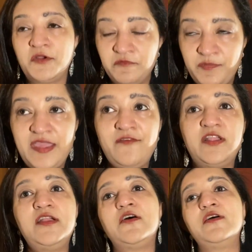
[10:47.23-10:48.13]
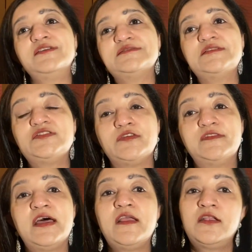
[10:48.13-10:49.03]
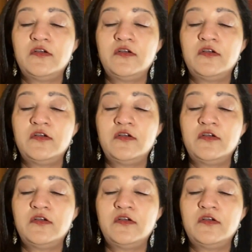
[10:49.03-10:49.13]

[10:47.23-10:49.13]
Being very cognizant of that, and